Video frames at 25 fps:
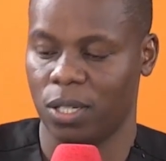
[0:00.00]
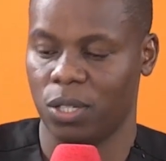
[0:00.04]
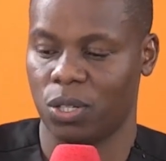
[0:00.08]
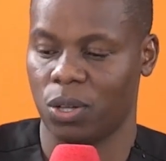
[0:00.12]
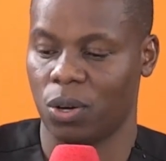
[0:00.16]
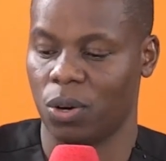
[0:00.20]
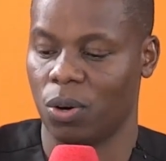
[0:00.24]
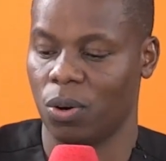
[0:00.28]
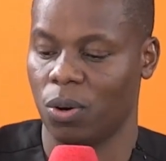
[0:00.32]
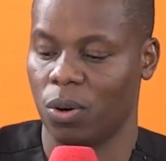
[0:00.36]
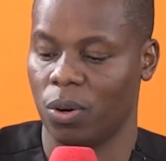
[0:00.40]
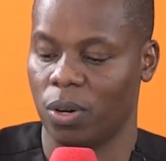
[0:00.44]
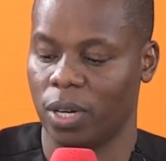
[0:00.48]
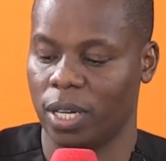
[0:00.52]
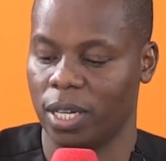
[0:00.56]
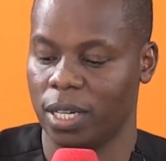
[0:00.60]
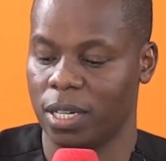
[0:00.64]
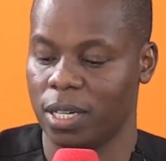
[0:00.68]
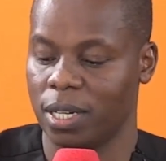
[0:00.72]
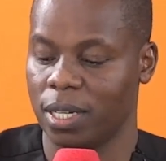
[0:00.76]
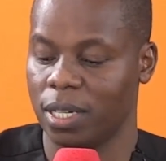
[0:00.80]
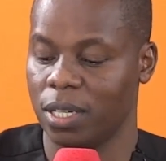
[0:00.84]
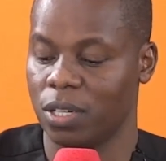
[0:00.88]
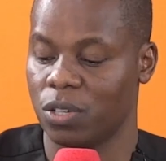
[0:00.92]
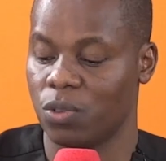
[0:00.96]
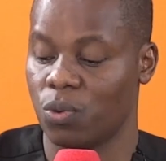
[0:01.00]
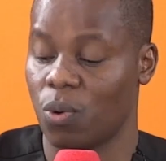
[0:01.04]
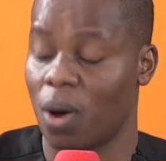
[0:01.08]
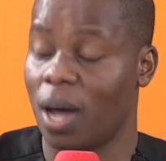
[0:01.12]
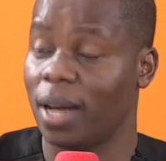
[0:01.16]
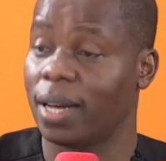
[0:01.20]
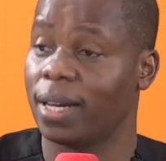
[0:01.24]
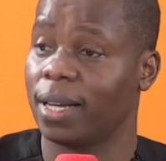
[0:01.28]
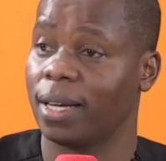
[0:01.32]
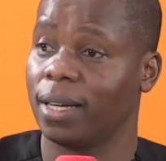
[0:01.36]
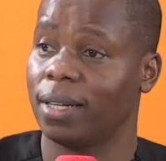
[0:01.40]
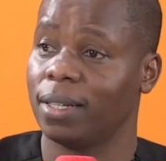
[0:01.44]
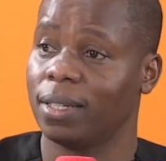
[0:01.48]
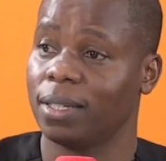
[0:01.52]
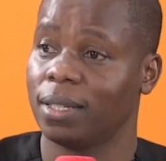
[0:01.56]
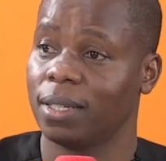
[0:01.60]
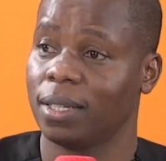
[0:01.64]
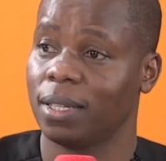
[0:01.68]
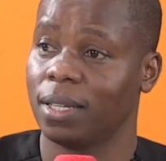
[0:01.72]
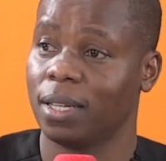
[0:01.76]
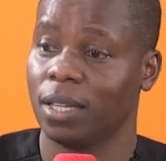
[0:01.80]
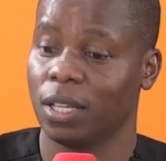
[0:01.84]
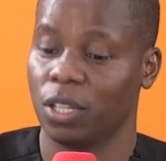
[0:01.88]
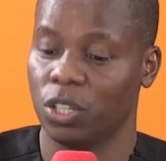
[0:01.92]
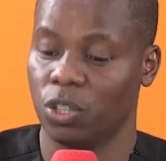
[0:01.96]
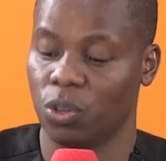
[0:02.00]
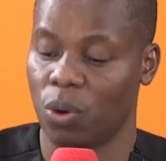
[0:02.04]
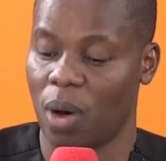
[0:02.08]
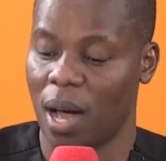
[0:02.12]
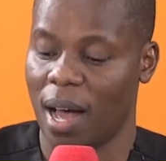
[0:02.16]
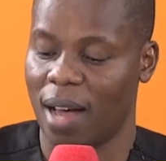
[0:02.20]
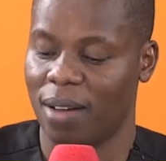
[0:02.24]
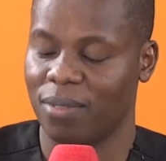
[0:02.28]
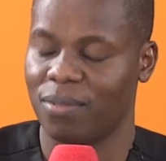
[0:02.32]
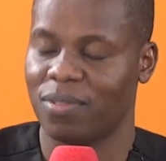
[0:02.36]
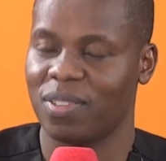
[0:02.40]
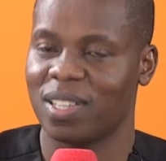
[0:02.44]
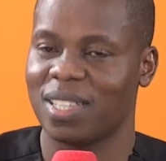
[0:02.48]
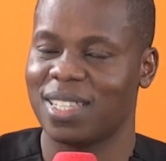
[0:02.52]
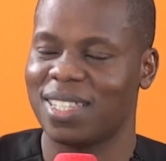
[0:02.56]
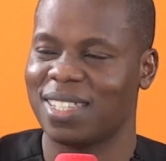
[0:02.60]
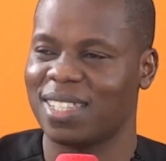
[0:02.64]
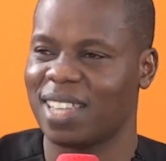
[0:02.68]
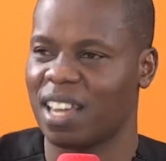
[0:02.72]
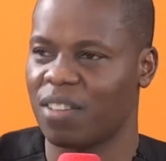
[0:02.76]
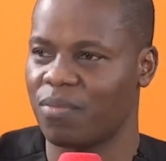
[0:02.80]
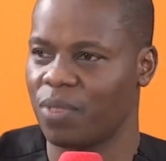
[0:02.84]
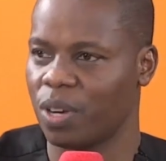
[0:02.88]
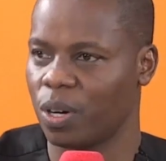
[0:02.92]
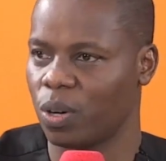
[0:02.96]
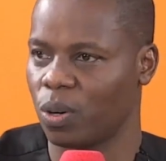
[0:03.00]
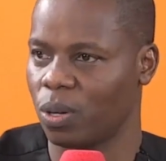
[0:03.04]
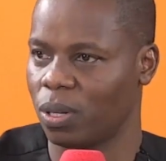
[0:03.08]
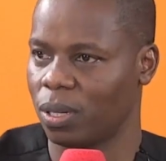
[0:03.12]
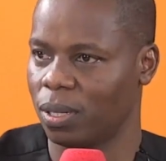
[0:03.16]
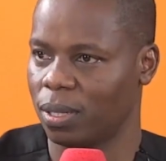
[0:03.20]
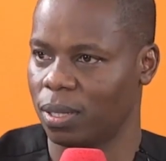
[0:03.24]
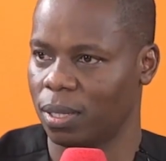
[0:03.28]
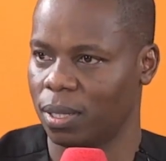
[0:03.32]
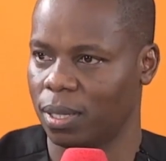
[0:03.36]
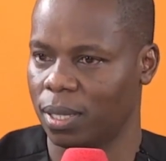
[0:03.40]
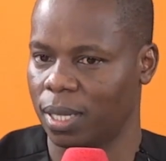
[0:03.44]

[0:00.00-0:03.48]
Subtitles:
So in Rwanda, you have several